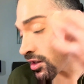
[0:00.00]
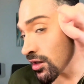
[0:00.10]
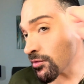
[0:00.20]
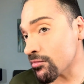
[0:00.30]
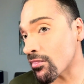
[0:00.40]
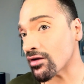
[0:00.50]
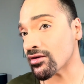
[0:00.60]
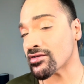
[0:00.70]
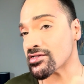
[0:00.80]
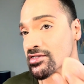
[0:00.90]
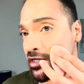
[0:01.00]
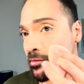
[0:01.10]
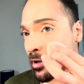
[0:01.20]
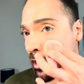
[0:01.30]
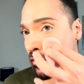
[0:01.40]
Keep in mind that
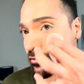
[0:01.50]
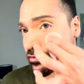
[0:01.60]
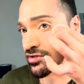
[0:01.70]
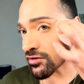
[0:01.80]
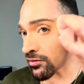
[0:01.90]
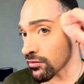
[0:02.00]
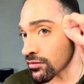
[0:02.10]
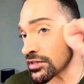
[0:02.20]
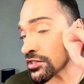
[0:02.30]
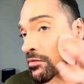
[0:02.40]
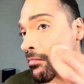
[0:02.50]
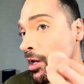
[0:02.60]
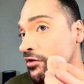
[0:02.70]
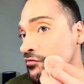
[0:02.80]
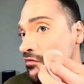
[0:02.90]
setting powders are going to
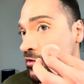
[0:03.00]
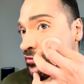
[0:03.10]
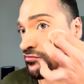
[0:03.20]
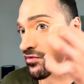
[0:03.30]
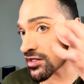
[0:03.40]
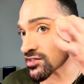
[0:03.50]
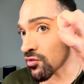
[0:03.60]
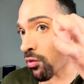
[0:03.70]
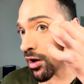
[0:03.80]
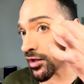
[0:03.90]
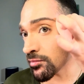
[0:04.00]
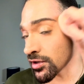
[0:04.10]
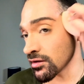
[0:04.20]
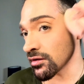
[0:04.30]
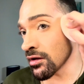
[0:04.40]
mattify the face quite a
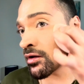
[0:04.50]
bit.